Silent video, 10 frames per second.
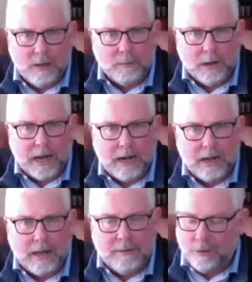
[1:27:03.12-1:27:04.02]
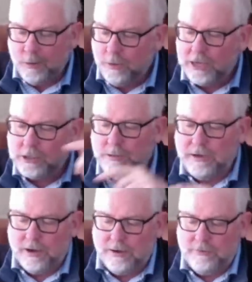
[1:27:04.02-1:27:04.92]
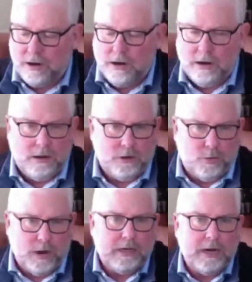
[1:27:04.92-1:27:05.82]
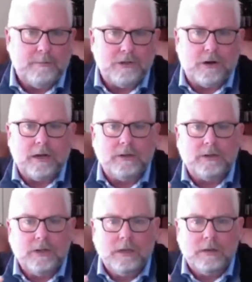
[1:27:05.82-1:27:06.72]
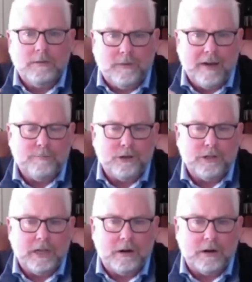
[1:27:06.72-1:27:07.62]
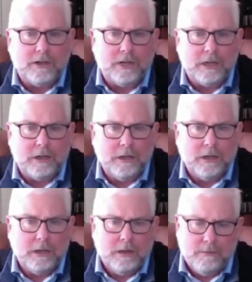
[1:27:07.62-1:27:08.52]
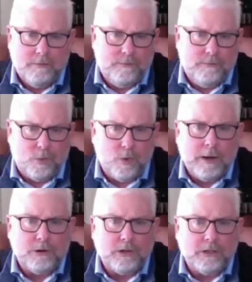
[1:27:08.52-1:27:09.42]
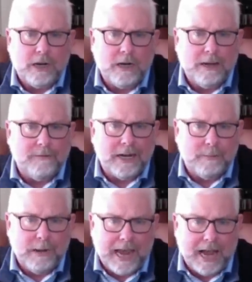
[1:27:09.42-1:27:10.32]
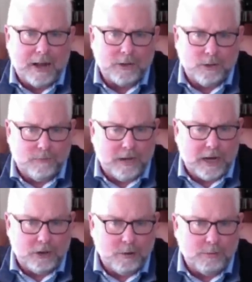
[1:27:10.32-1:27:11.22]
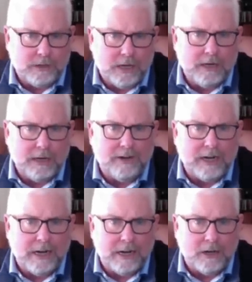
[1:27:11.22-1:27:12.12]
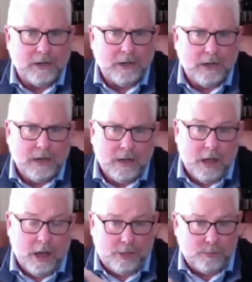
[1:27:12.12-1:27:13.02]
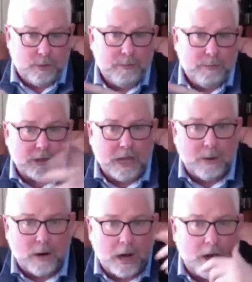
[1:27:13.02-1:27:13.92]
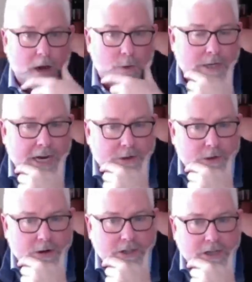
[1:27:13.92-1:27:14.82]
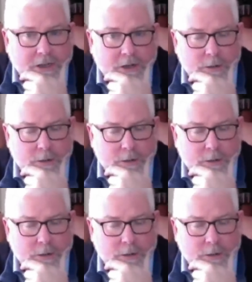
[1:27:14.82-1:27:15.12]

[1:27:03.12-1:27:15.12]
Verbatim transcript: But you own the S&P 500, 20 times earnings, 5% earnings yield, 40% dividend payout. So you've got a 2% dividend yield, a 3% what I call retained earnings yield.